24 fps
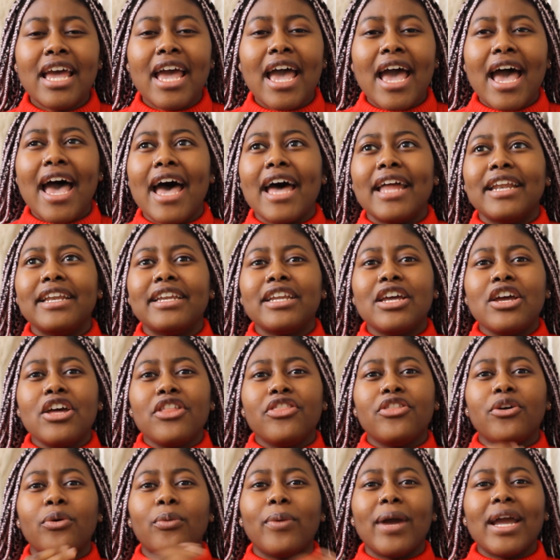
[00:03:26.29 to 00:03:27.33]
And
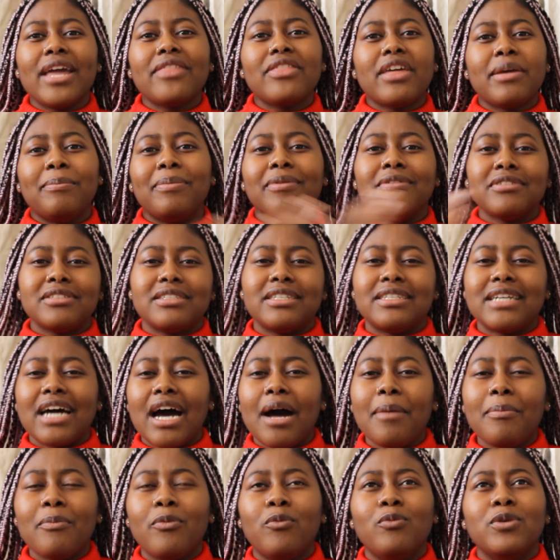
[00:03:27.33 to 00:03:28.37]
the way they built it
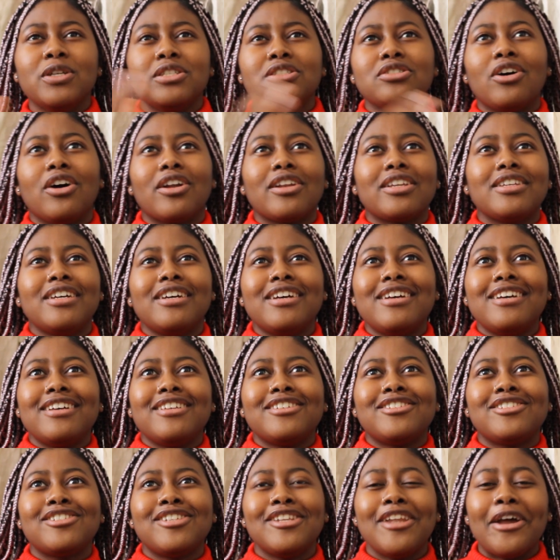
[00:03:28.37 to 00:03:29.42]
up was not
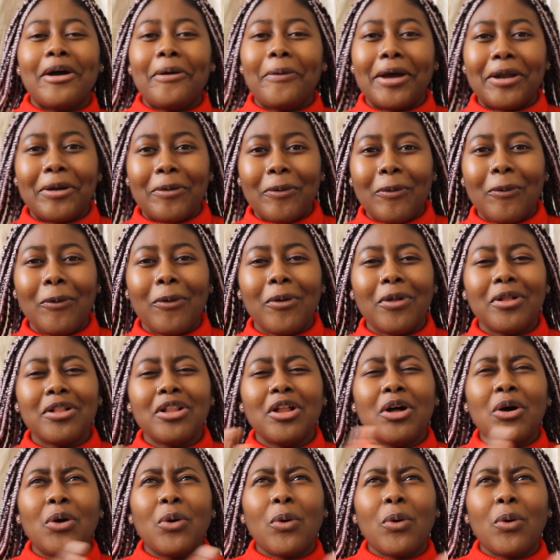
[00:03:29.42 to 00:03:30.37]
slow at all,